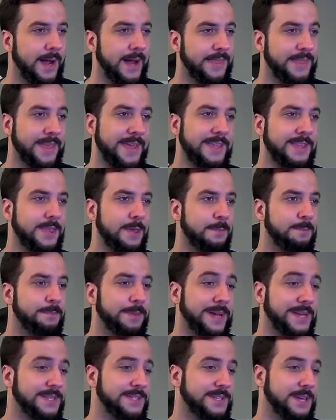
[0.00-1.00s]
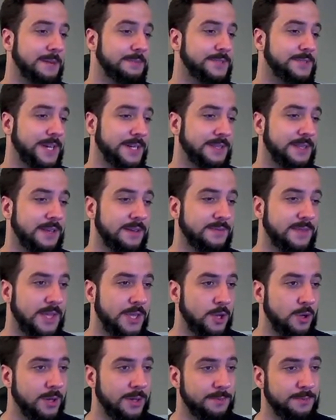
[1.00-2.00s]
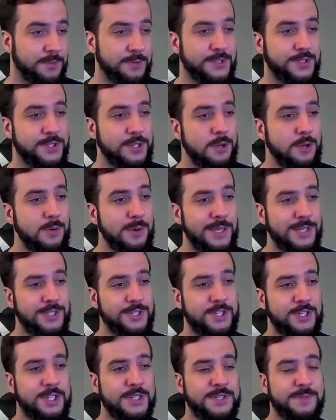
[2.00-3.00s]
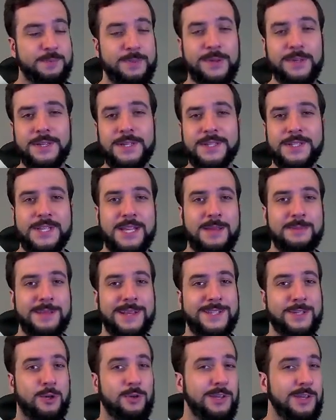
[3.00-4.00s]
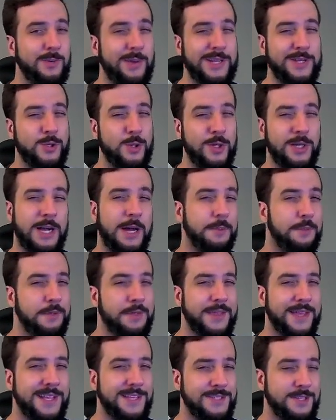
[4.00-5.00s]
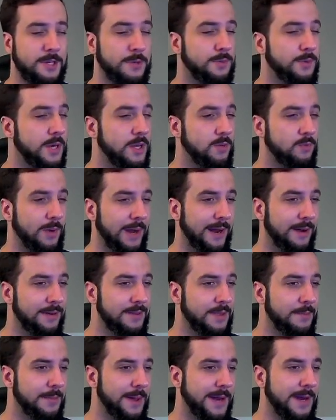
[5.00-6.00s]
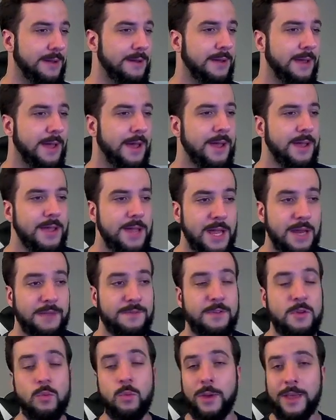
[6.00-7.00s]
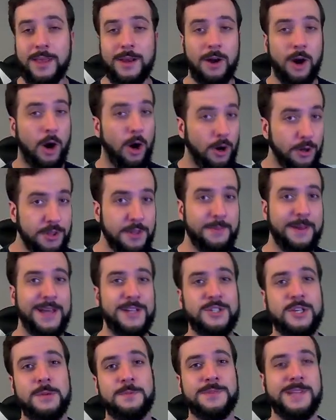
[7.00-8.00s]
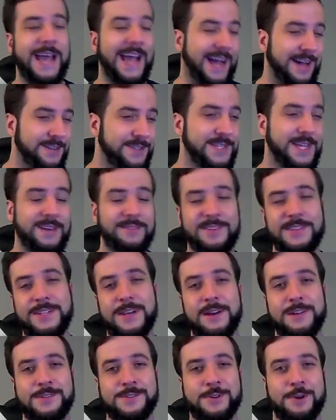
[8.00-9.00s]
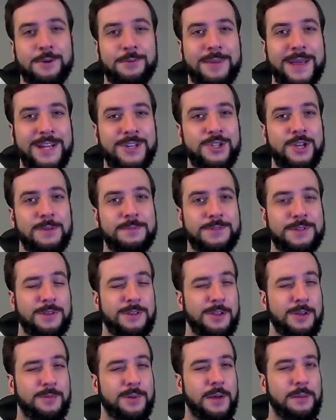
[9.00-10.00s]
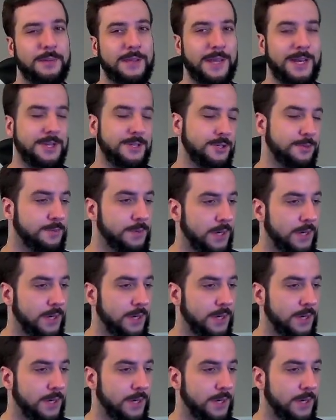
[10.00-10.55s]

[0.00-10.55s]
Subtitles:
I think the best objective that you can pursue is to just build a team that's only weak to a couple things that are pretty rare in the meta. And if you win all the matchups outside of the Toxicroak matchups, you're probably going to do